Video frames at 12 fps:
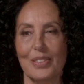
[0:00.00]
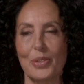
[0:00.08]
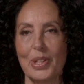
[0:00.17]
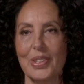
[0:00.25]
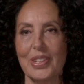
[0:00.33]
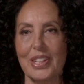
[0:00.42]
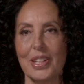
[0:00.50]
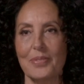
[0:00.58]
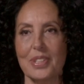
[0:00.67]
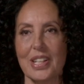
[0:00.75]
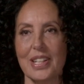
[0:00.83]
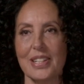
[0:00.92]
Where do the
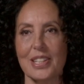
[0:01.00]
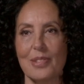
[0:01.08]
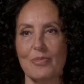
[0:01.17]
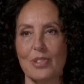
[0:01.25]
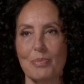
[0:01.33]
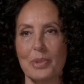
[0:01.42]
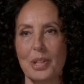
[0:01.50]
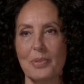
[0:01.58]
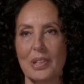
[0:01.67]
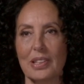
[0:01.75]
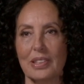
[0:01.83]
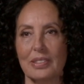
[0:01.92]
name Teeks come from
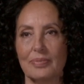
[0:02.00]
anyway?